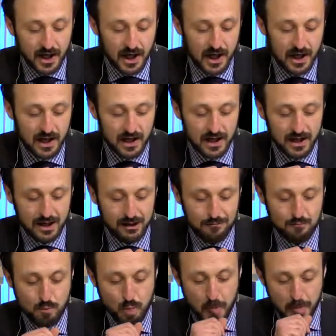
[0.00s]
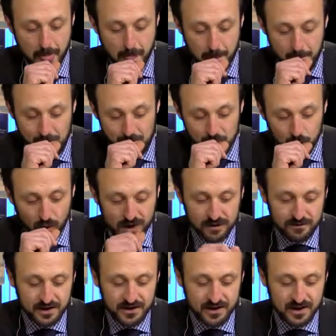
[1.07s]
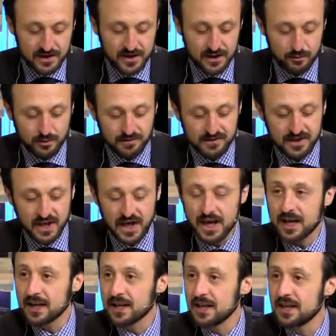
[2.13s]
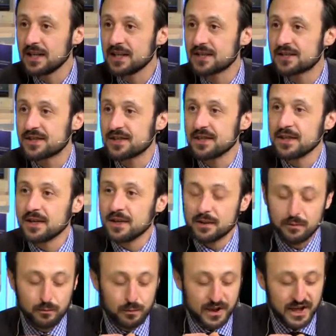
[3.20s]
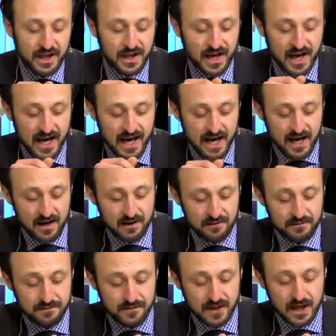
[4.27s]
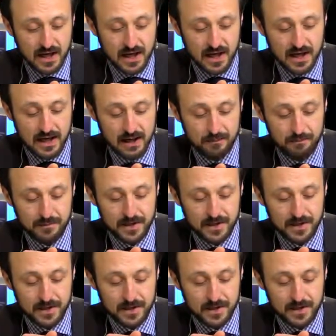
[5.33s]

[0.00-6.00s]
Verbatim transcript: Um, one of the things that we've done is we have uh,